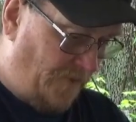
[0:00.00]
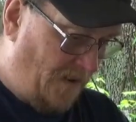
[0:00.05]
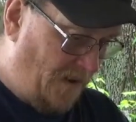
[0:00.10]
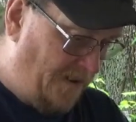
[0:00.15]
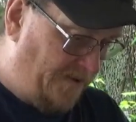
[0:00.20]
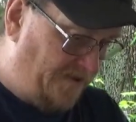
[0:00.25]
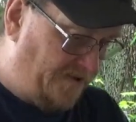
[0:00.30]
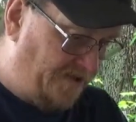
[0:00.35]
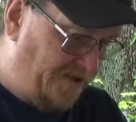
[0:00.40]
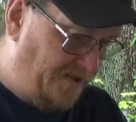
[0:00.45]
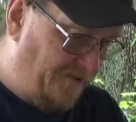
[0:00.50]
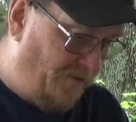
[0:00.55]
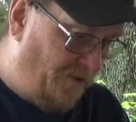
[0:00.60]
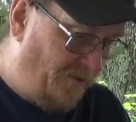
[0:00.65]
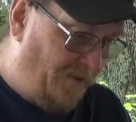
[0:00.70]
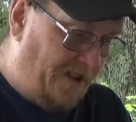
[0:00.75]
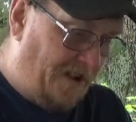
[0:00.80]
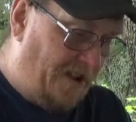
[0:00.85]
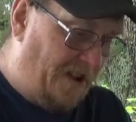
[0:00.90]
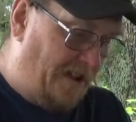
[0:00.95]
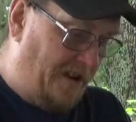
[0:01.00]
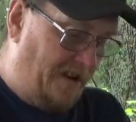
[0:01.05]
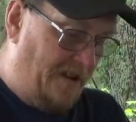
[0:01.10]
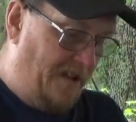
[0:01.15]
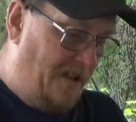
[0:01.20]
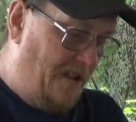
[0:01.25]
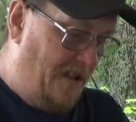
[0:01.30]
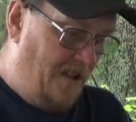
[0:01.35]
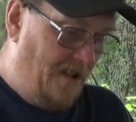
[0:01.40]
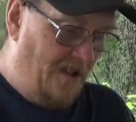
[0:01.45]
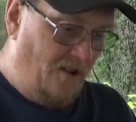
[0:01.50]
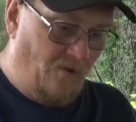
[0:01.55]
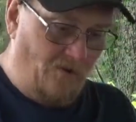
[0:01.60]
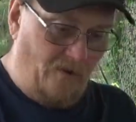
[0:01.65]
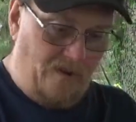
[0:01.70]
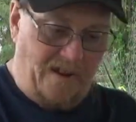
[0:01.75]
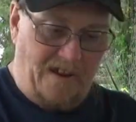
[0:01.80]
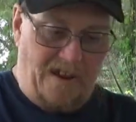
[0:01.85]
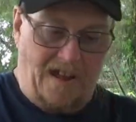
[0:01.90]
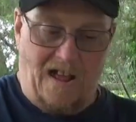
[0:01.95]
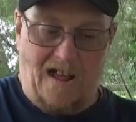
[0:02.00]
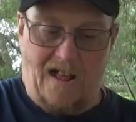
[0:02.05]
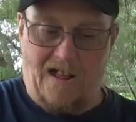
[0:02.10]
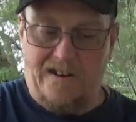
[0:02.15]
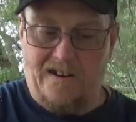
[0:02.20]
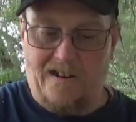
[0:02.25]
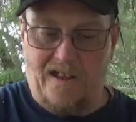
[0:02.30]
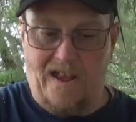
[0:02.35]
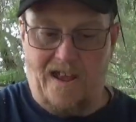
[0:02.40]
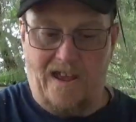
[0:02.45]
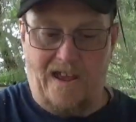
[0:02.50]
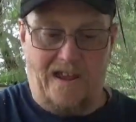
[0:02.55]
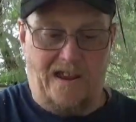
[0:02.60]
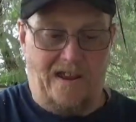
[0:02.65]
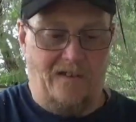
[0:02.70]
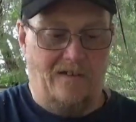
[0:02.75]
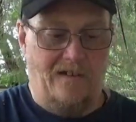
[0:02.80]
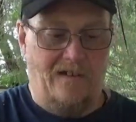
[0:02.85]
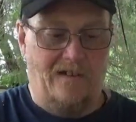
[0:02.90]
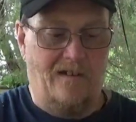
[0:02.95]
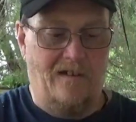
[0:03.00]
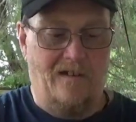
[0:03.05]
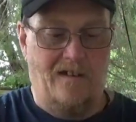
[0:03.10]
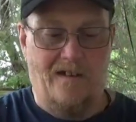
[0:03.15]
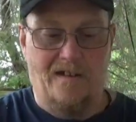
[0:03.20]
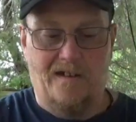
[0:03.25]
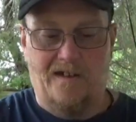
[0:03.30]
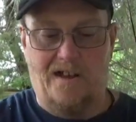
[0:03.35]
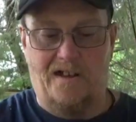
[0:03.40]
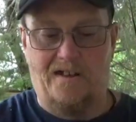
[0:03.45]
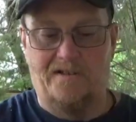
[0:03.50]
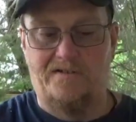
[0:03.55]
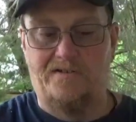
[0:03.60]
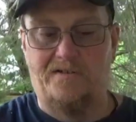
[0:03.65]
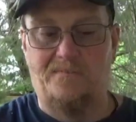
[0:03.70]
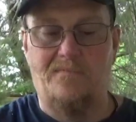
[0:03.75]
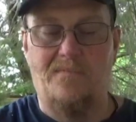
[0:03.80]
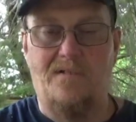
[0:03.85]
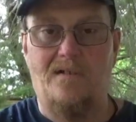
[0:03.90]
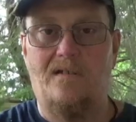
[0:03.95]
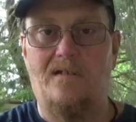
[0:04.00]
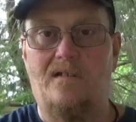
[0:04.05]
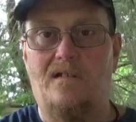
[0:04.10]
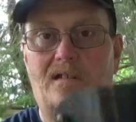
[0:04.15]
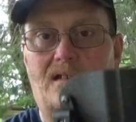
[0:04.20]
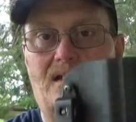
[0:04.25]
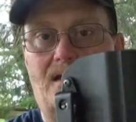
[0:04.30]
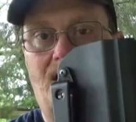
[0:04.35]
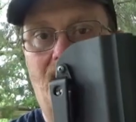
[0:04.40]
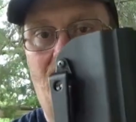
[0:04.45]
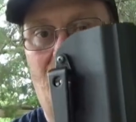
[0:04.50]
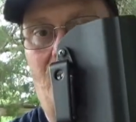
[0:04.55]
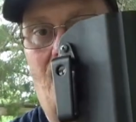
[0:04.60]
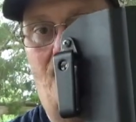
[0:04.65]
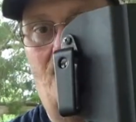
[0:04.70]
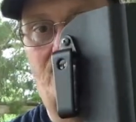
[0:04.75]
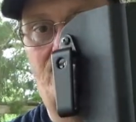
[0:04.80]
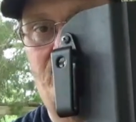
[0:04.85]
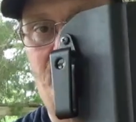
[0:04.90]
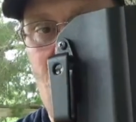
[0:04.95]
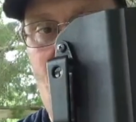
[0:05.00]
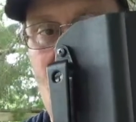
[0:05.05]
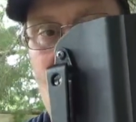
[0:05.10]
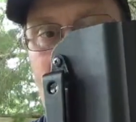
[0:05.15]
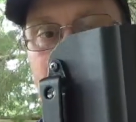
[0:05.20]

let's see what we got. We got a custom holster